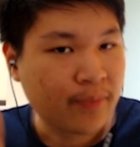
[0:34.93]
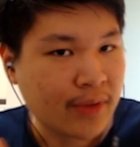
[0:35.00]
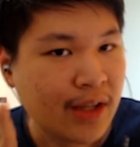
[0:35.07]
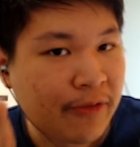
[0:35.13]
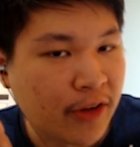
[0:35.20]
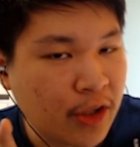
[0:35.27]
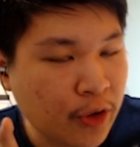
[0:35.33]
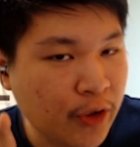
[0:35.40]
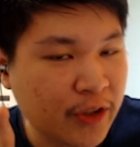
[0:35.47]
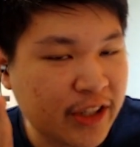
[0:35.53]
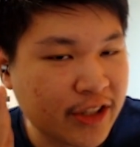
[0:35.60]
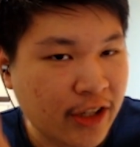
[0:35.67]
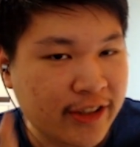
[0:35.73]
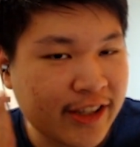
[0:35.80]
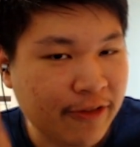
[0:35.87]
Even though you did
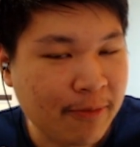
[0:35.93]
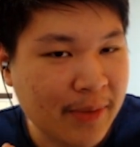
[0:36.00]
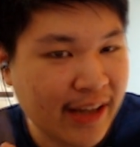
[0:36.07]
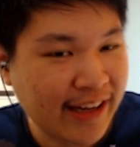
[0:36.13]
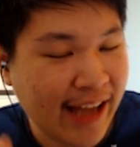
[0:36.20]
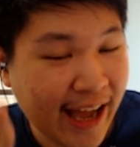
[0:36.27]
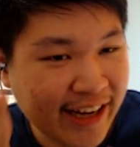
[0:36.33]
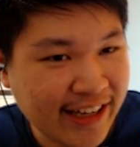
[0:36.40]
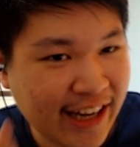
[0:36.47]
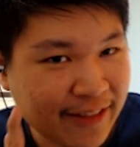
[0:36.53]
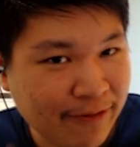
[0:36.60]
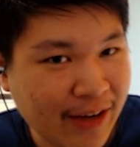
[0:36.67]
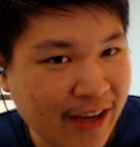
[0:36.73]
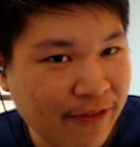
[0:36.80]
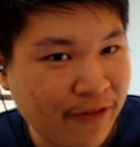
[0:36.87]
not give me any nat
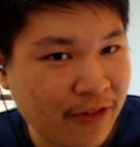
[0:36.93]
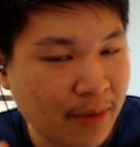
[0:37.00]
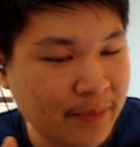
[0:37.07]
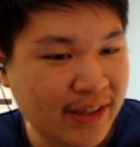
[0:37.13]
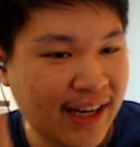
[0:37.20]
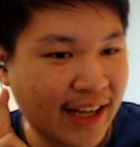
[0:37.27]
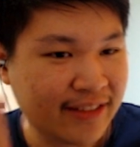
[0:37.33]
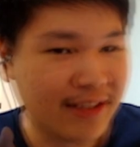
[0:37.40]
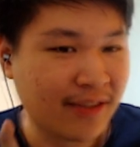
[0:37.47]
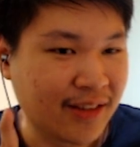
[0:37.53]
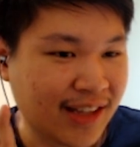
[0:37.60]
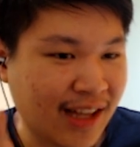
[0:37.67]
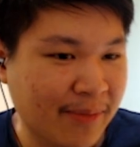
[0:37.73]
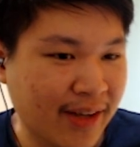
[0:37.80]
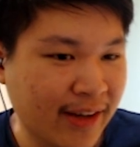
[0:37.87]
5 from the 100
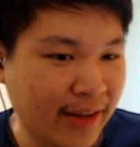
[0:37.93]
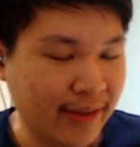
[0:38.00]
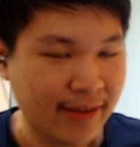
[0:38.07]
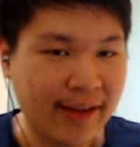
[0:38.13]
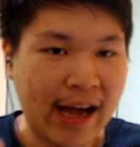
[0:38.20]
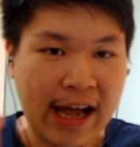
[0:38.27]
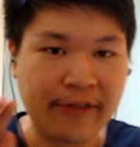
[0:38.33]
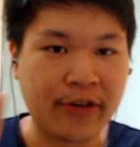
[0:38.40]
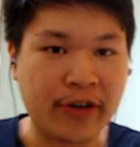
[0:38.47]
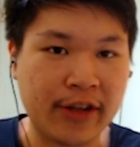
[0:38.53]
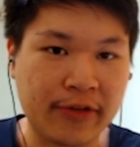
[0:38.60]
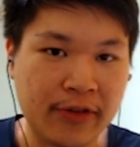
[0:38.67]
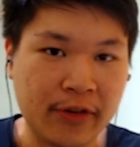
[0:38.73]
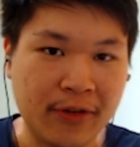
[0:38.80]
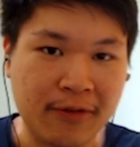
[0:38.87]
summons, I
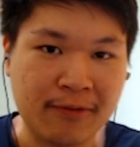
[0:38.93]
forgive you.